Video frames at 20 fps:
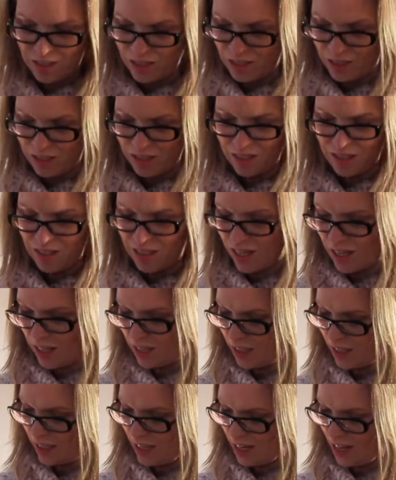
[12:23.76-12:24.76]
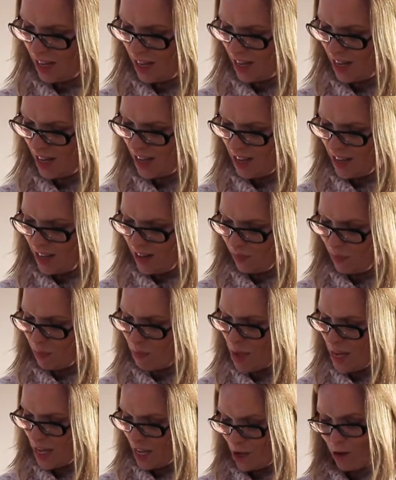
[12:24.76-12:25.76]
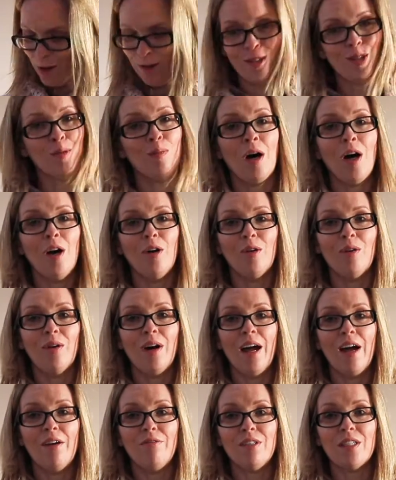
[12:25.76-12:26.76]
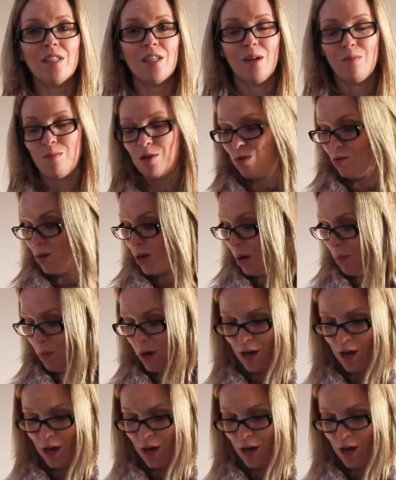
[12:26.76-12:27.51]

certainly make you smile every time you come